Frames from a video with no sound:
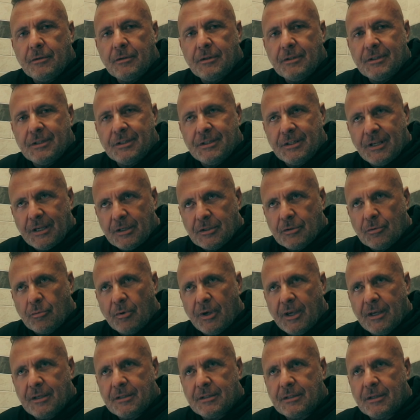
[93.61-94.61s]
6
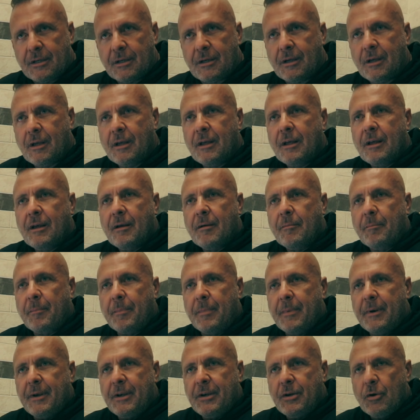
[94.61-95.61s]
weeks,
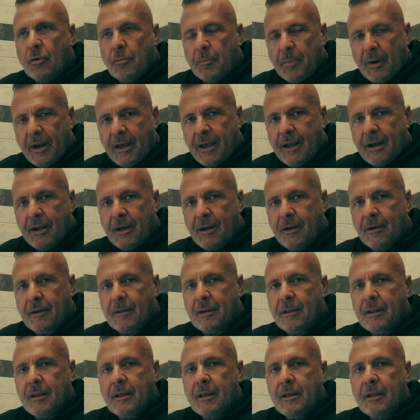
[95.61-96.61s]
new
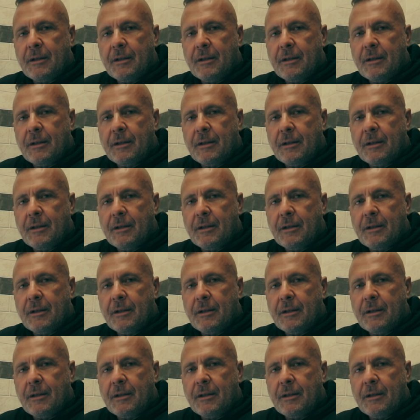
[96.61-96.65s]
planning.